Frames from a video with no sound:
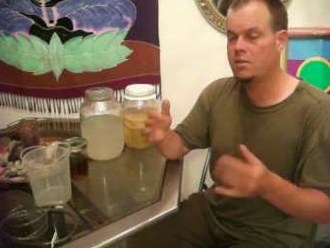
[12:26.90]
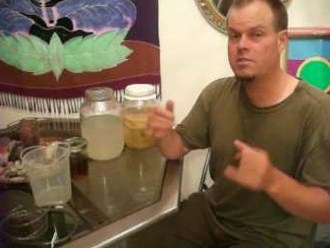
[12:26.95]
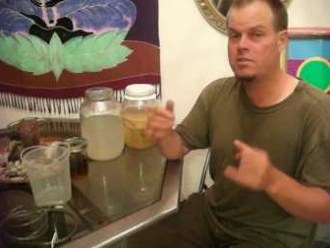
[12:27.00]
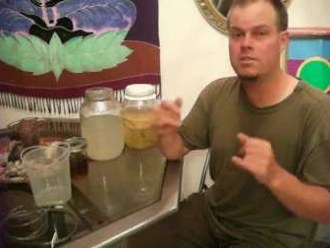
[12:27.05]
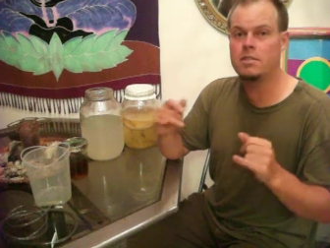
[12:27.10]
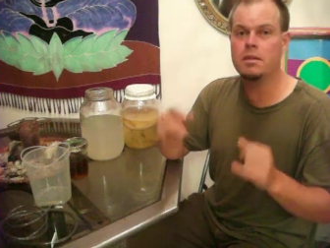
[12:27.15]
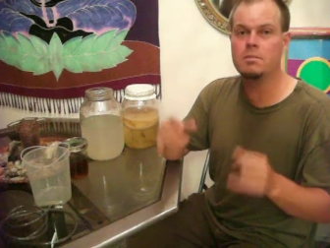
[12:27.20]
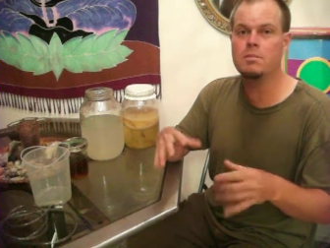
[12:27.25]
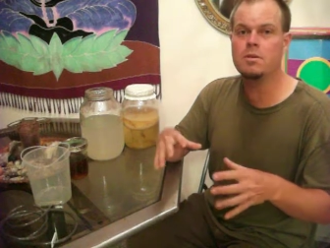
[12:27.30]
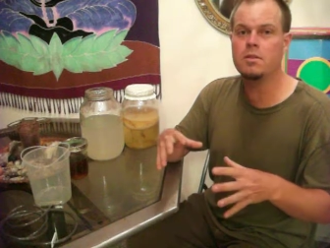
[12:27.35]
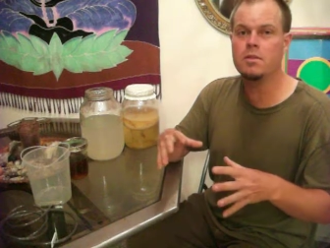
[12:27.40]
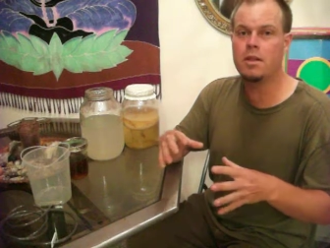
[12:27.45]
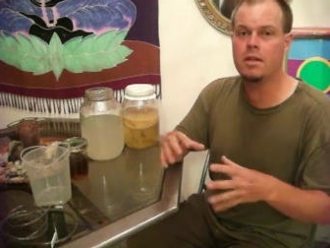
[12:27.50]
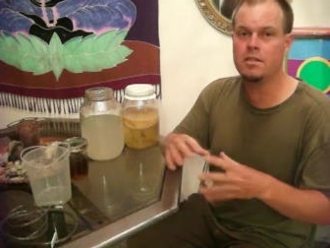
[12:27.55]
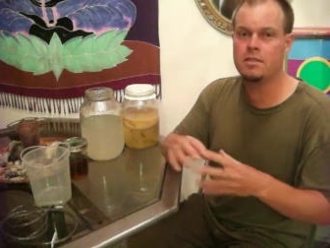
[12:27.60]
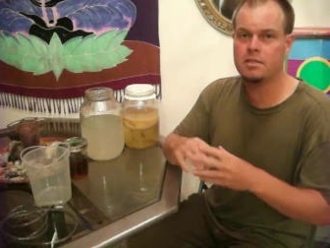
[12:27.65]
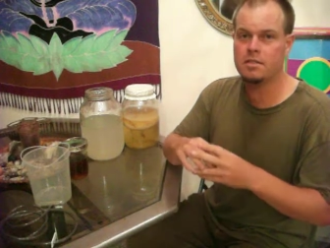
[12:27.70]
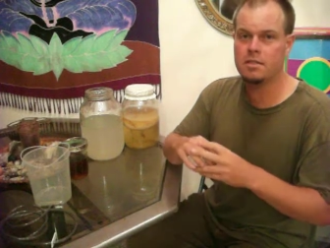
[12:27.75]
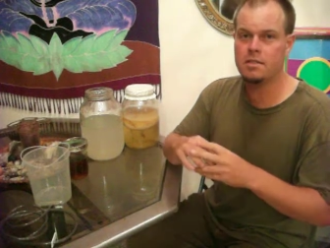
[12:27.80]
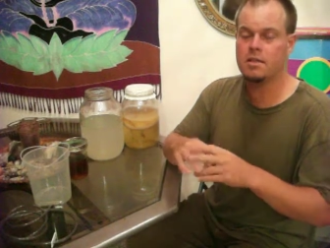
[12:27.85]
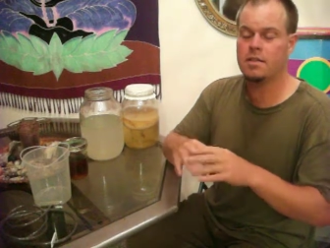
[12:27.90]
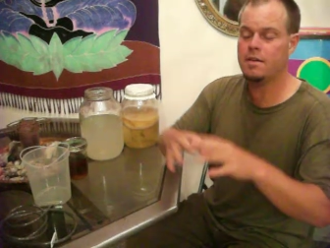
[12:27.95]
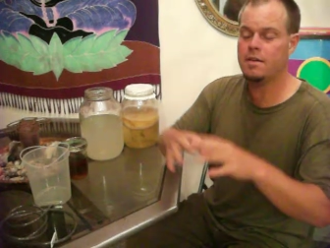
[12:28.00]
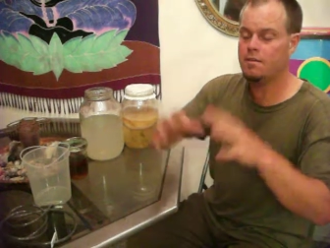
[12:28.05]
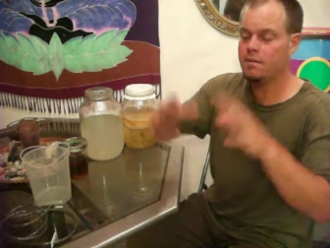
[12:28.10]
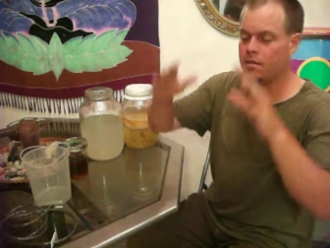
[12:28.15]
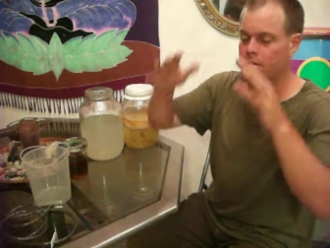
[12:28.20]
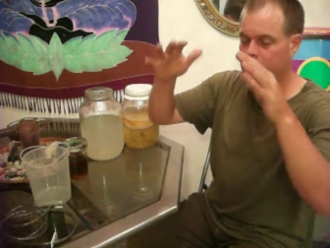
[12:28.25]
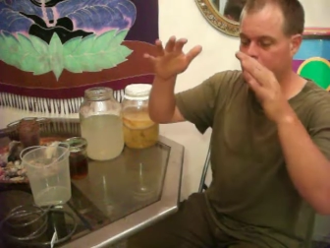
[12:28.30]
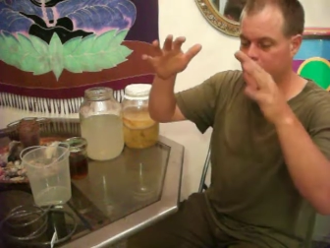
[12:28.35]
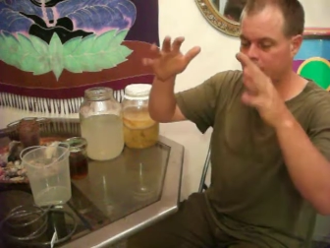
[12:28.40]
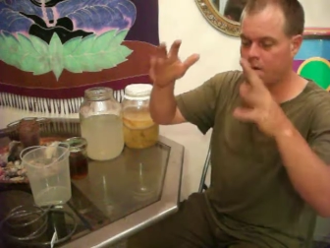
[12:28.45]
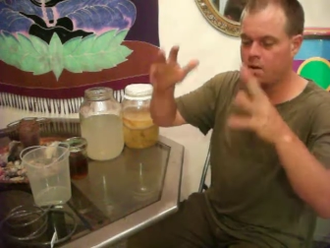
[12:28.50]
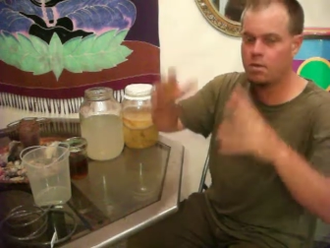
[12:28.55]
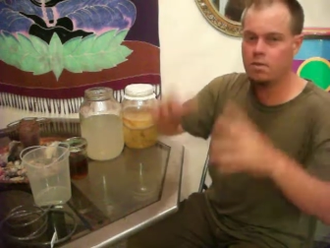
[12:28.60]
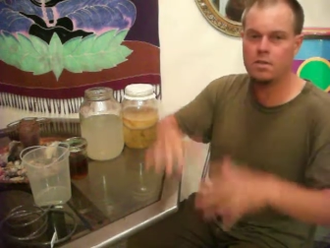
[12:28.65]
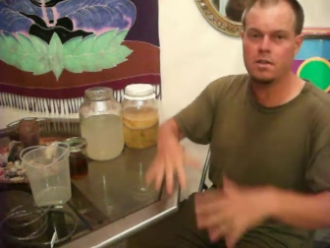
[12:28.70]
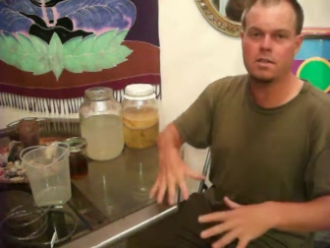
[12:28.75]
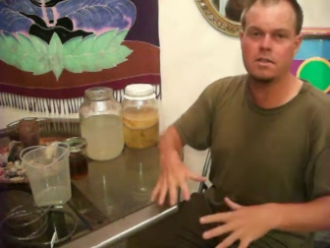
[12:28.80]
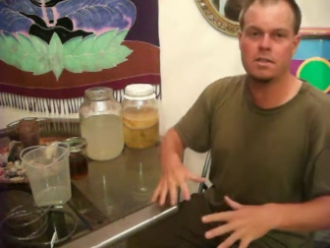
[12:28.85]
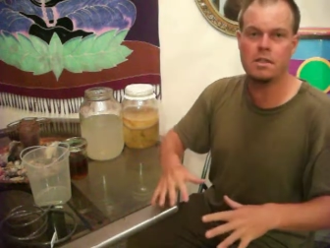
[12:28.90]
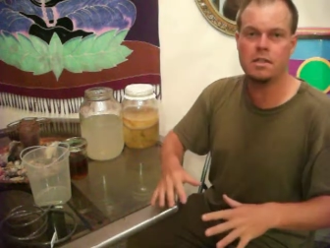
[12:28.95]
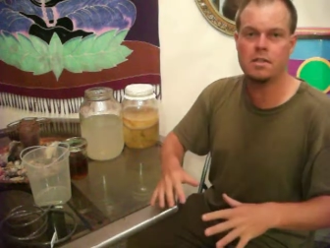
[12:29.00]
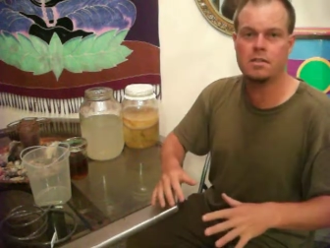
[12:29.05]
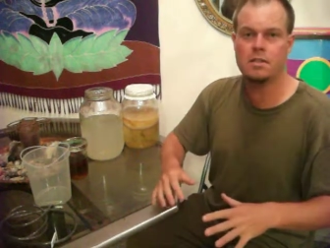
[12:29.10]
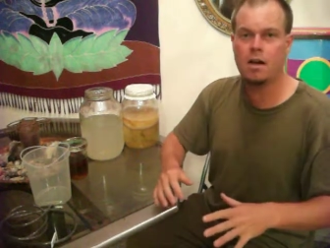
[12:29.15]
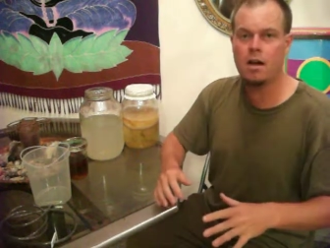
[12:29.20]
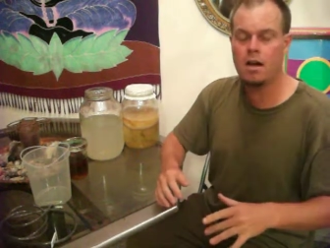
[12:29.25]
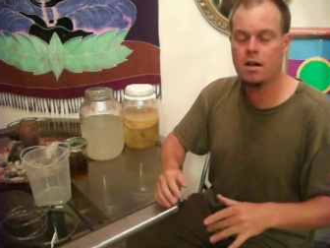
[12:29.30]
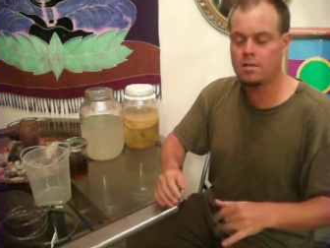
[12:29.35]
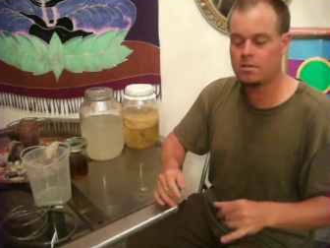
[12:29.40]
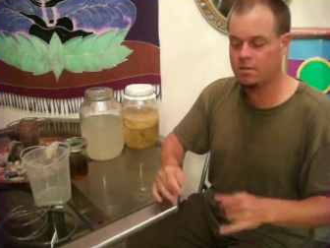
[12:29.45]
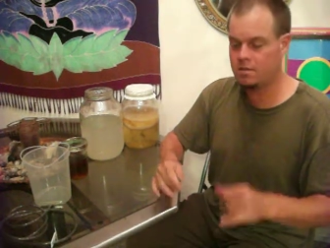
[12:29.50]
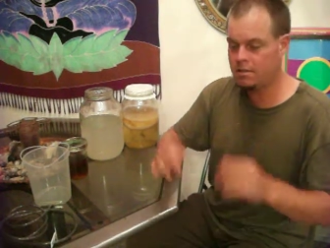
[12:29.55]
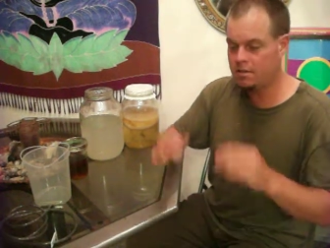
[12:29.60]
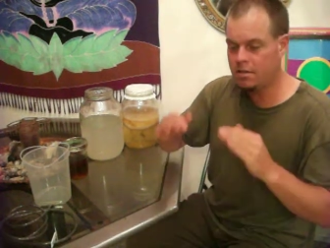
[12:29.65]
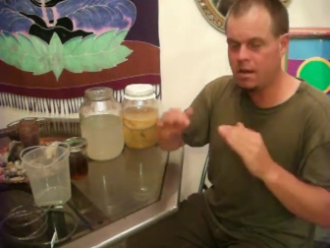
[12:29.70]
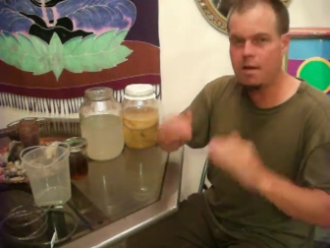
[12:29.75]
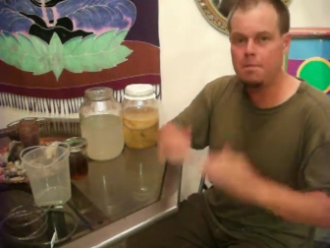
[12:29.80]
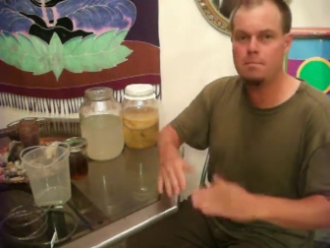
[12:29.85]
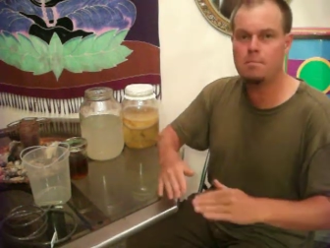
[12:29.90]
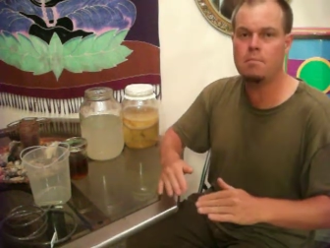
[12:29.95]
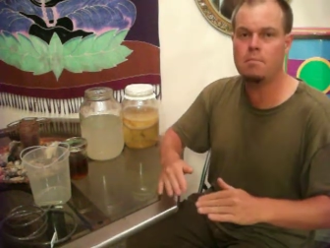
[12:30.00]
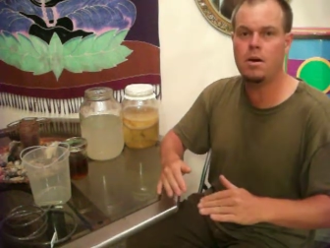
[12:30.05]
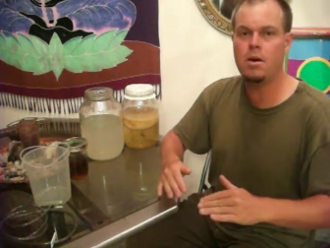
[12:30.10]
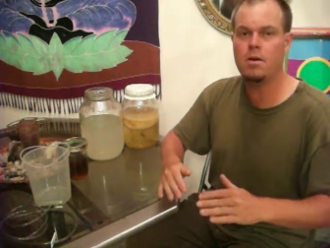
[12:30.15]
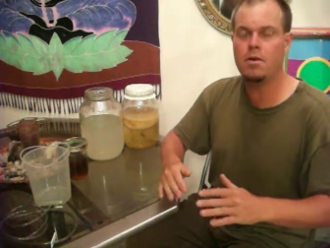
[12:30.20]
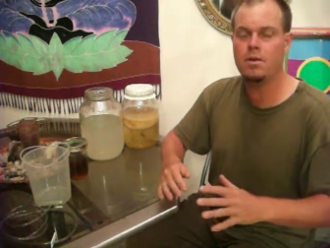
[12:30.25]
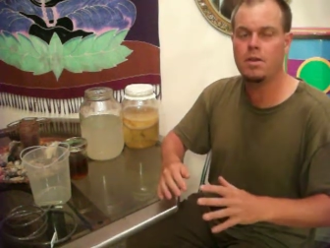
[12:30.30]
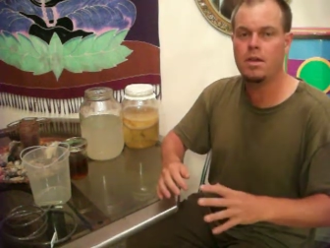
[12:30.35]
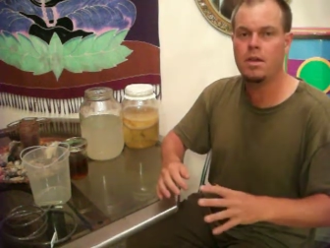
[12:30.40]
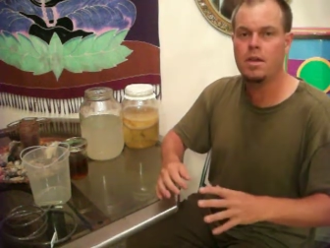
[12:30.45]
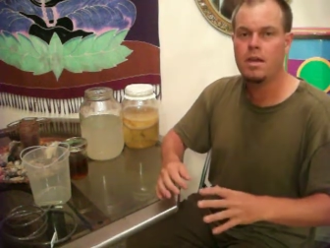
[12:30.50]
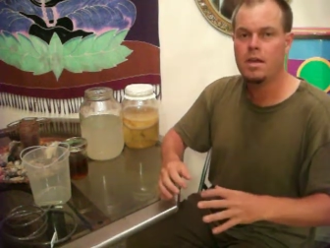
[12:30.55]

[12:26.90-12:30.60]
stimulates the liver to go into detox dump mode.